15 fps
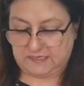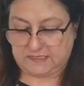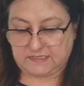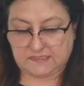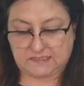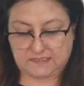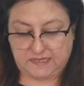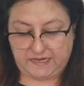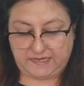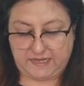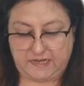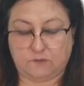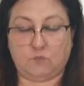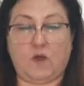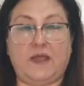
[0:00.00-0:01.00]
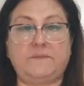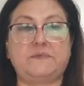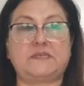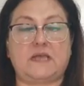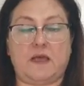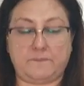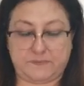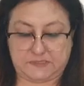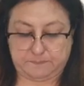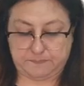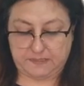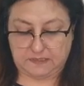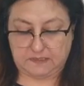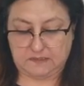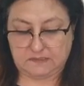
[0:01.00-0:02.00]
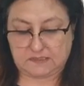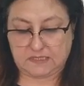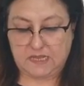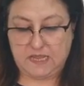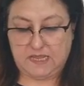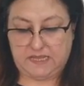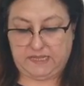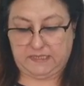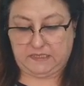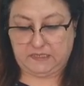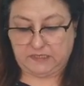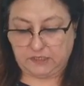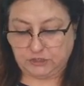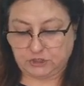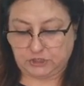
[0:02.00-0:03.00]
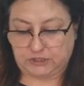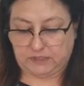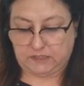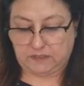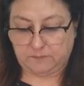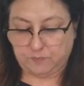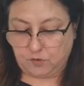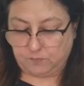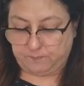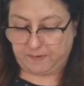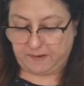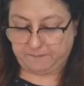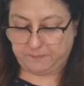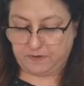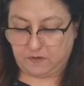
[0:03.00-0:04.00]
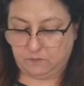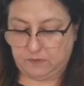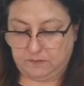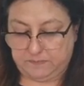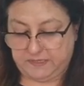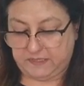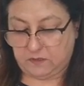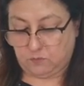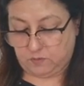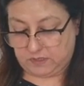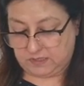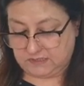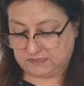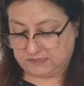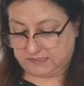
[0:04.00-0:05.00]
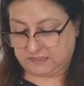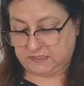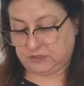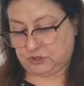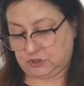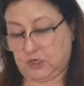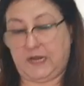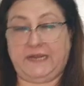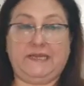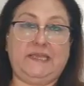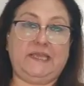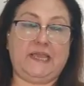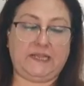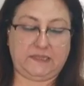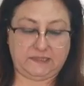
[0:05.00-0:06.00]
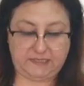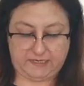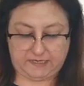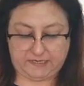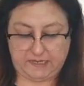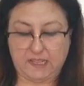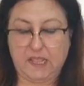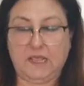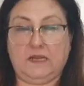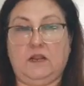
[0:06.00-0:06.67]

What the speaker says: It is thick and wipes up spills in the kitchen. The book paper will be the worst. It is shiny and thin.